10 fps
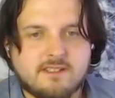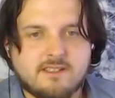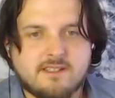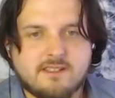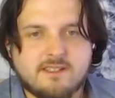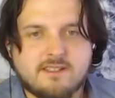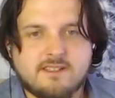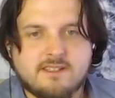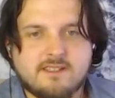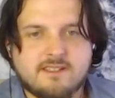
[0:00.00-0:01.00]

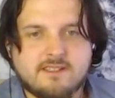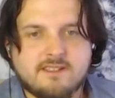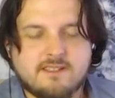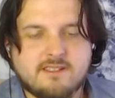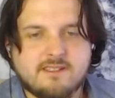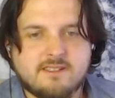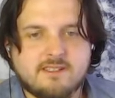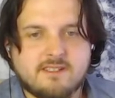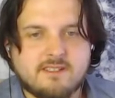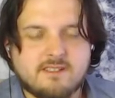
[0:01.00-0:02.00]

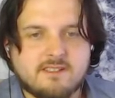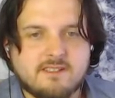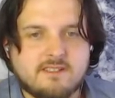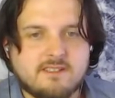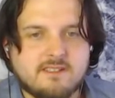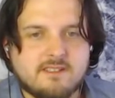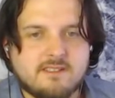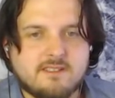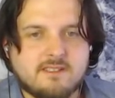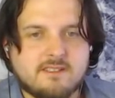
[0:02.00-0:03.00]

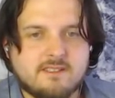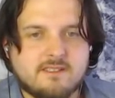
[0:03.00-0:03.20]
(silent)